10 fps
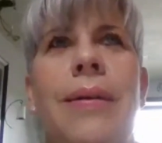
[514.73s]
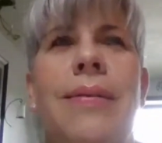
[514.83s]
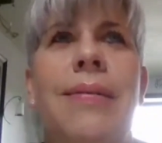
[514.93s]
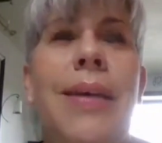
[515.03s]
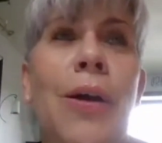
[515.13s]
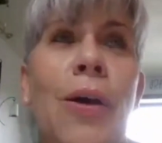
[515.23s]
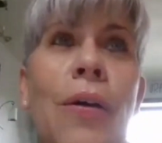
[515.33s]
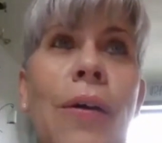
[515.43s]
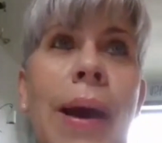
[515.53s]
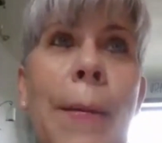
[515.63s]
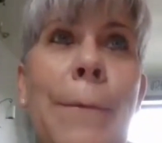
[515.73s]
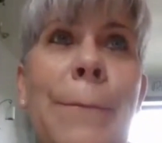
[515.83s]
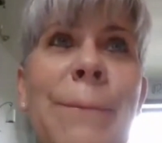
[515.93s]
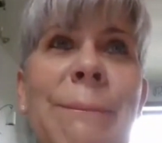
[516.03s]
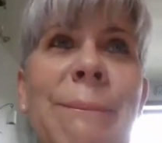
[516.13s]
a
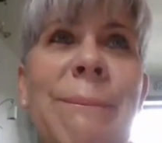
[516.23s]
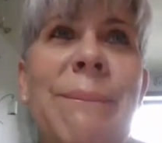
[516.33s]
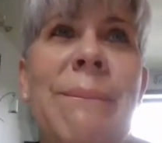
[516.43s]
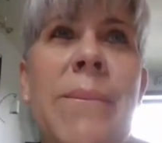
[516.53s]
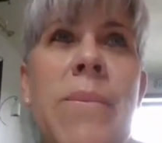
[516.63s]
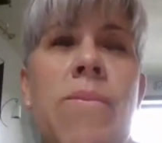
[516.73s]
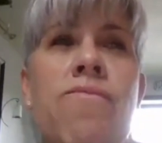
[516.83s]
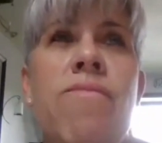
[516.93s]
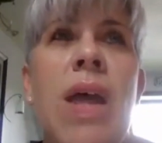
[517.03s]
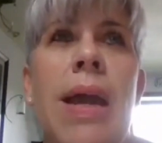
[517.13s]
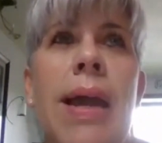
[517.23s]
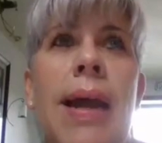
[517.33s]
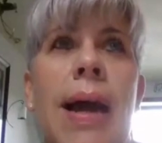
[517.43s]
CRM, and